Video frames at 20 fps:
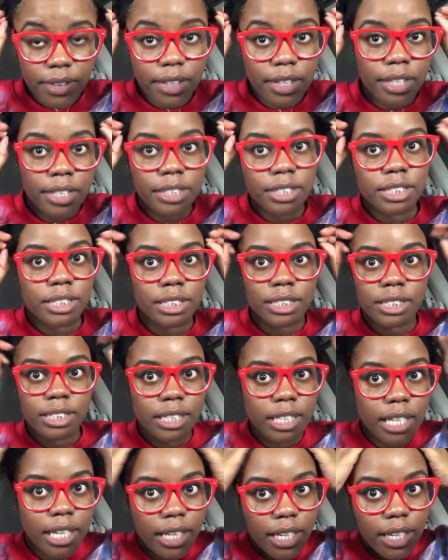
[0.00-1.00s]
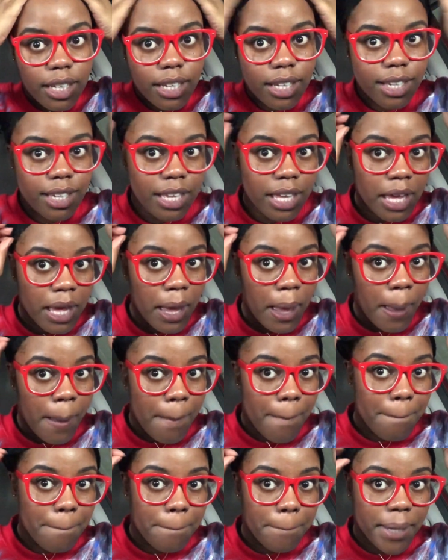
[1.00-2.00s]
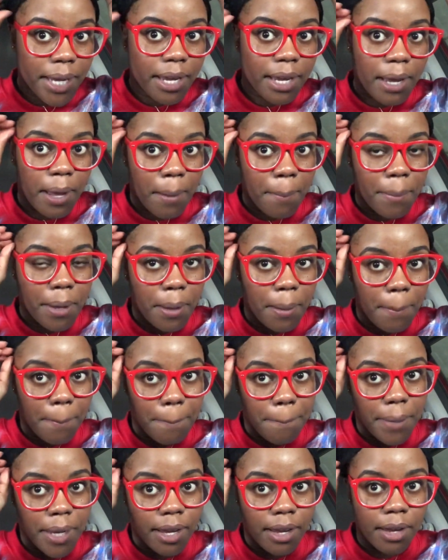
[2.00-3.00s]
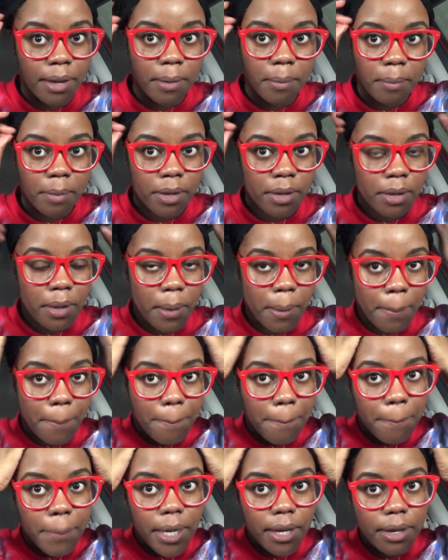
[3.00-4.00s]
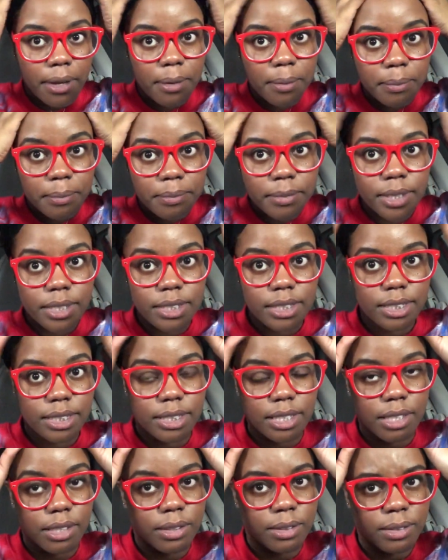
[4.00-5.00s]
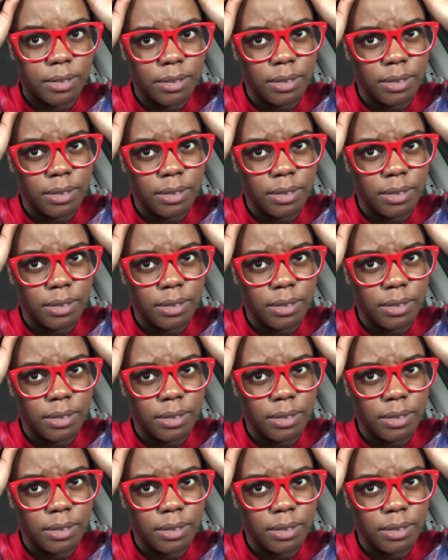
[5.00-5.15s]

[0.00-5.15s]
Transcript: it's just like bam, bam, bam. So